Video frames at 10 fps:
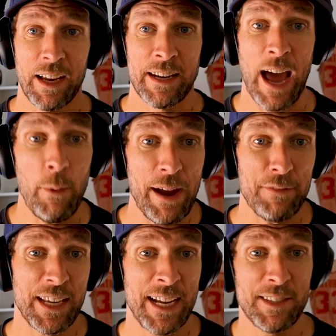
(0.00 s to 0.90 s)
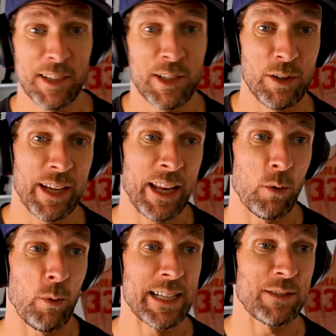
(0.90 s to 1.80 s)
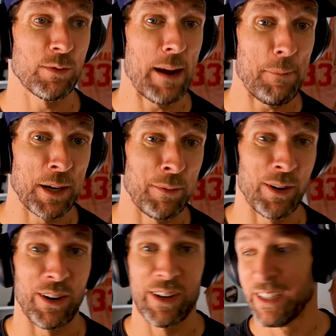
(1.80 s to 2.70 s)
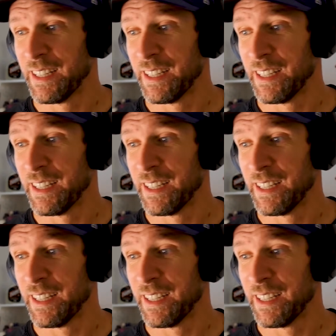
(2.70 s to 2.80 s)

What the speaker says: Now we have to institute it in a way that's replicable.